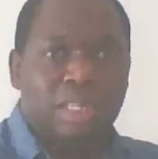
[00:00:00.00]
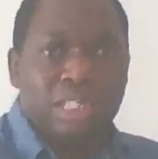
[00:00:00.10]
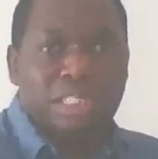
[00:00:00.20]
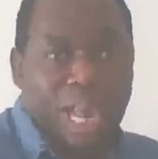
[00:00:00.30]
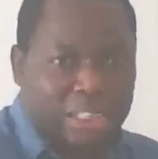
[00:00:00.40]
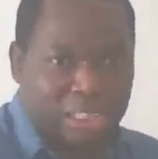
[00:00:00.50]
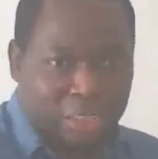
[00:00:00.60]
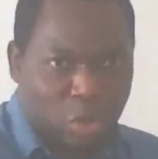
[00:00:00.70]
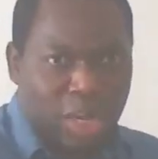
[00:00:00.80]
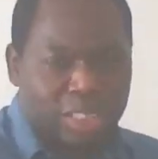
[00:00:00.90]
want the
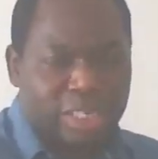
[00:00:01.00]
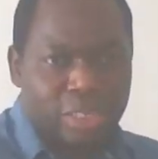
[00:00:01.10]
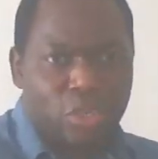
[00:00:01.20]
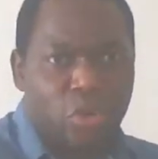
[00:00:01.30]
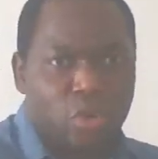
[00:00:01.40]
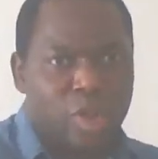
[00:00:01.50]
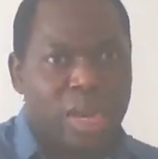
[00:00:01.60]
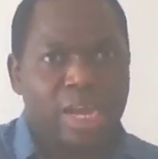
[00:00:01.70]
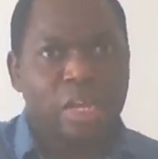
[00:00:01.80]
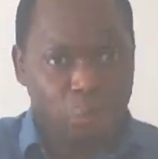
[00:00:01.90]
taxes collected in
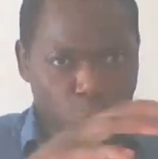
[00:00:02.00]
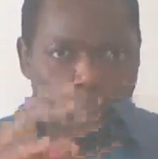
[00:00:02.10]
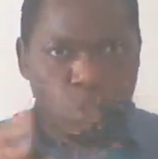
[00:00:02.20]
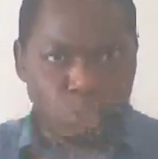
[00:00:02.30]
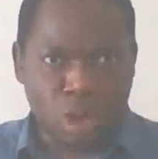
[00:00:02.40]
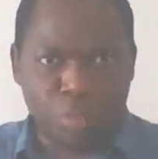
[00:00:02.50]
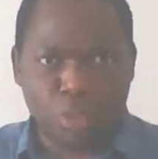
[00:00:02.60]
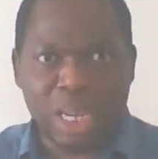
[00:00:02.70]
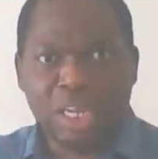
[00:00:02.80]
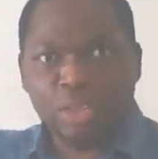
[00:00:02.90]
Yoruba land to go to
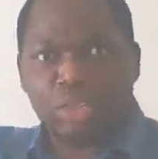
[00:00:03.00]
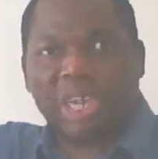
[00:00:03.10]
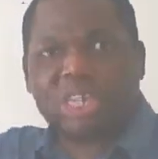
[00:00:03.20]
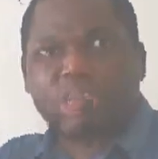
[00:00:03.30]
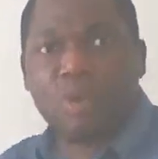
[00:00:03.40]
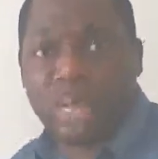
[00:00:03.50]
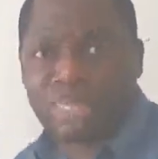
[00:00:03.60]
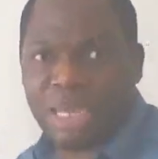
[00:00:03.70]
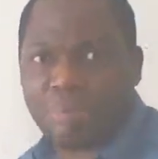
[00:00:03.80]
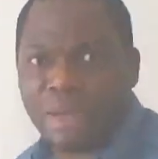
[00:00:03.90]
Abuja so that Igbo
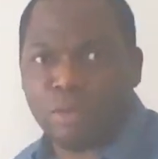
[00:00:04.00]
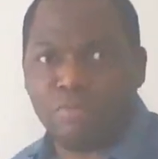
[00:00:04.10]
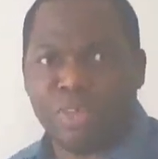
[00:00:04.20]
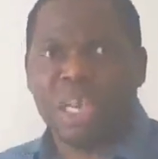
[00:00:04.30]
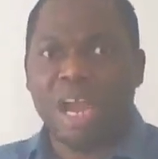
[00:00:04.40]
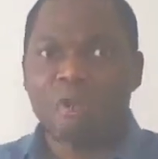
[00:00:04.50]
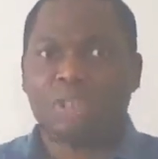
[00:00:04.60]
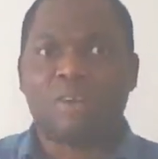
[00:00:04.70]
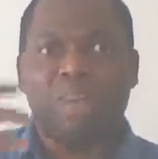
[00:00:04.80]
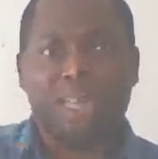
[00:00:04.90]
can take part of it.
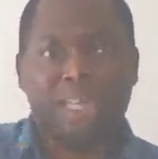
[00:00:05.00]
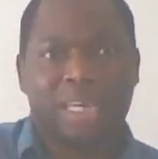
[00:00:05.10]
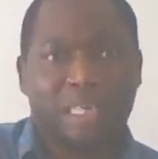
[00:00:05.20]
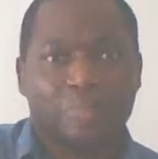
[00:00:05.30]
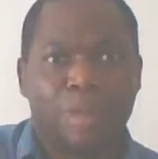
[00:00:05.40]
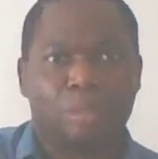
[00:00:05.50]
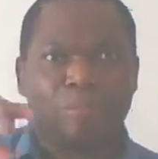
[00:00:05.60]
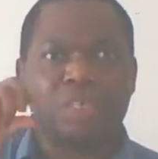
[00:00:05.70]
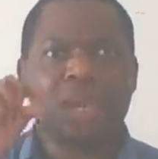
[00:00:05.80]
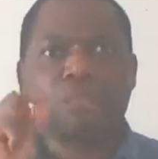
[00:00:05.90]
Hausa Fulani can take
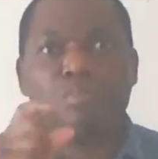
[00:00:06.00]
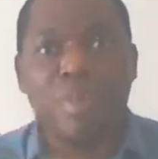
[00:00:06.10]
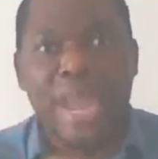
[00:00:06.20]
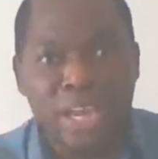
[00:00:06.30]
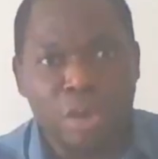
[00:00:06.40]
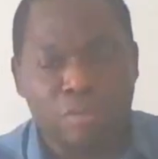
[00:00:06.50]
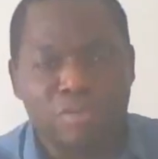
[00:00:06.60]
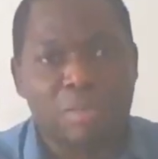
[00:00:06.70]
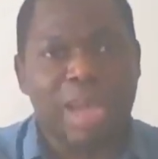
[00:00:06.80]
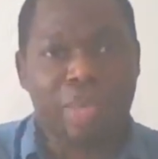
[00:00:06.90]
part of it. Many
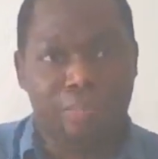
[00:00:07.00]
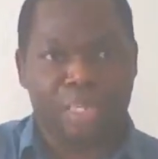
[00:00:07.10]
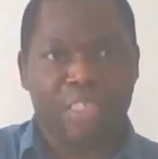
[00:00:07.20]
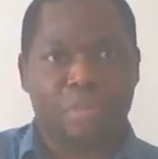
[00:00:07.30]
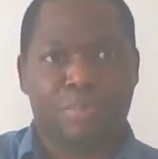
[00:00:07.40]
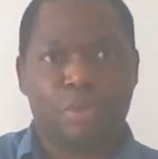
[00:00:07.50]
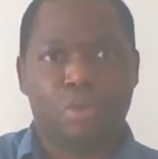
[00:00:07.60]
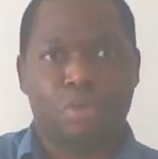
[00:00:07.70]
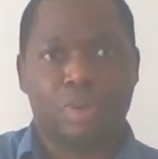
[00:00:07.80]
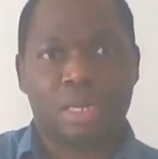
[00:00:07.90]
of them are in PDP
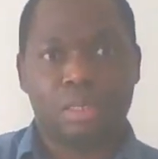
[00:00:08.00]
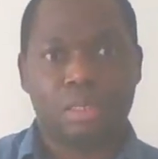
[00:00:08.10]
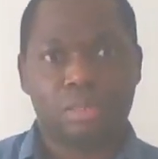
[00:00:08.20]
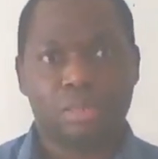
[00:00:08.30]
Yoruba